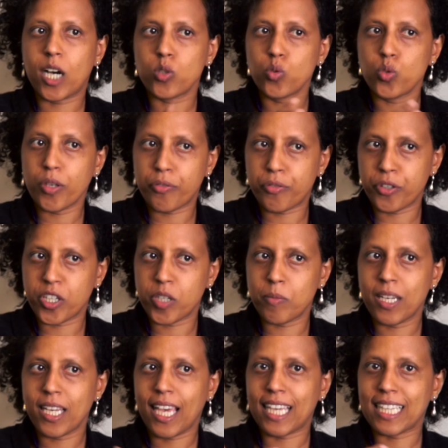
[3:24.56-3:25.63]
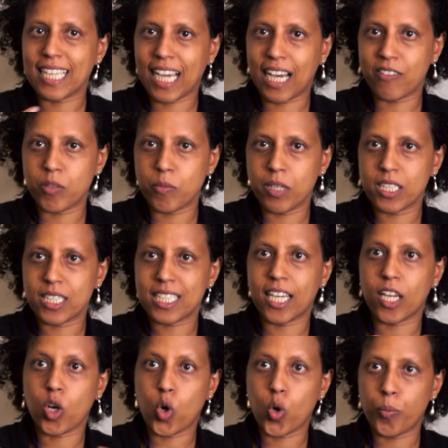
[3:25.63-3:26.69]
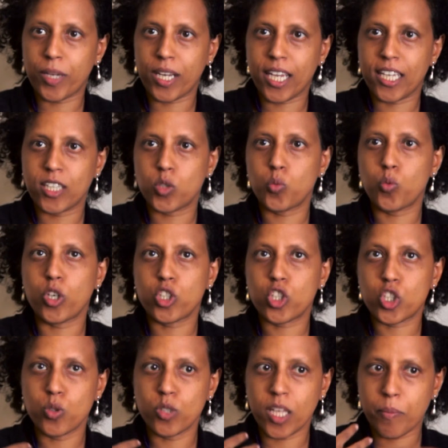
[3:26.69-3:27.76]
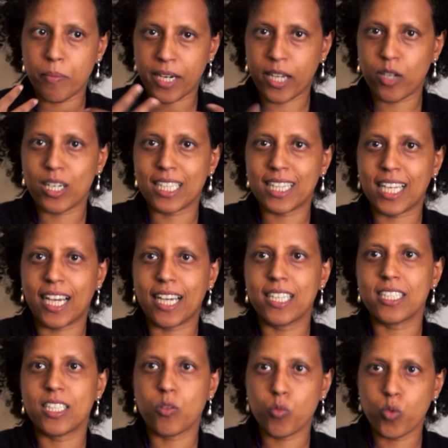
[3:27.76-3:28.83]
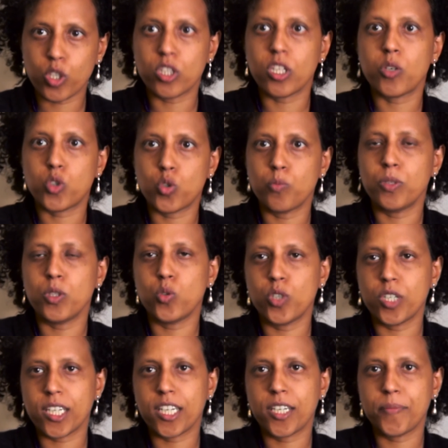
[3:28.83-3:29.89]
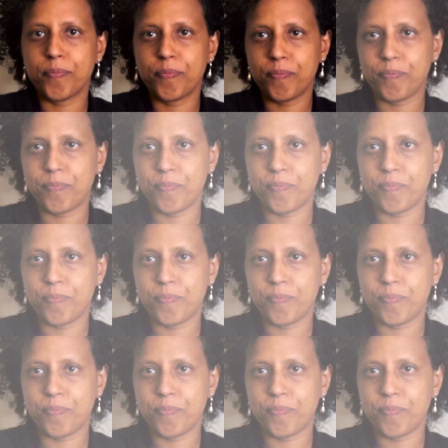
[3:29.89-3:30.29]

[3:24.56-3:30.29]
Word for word: how do the firm and governments can cooperate, what should they prioritize and what they should be doing.